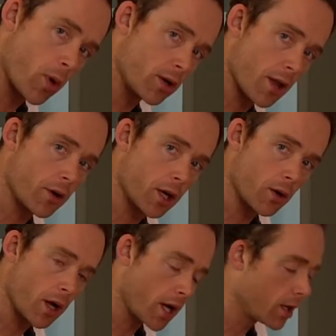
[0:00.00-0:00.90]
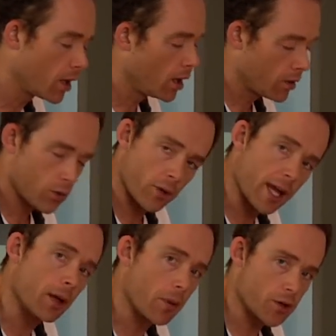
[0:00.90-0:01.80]
put another coat on. So
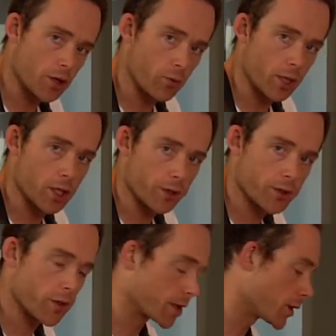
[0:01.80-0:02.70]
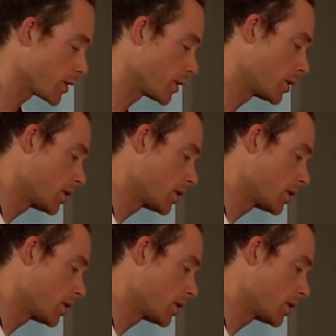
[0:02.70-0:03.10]
again, make sure you read your instructions.